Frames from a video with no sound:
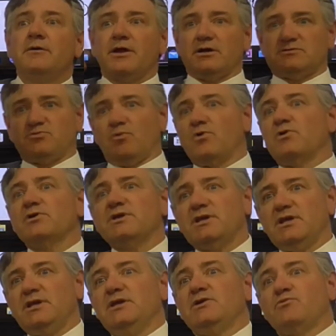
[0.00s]
Because work
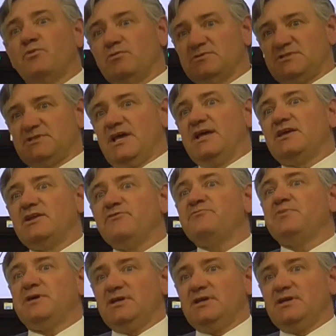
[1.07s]
equals negative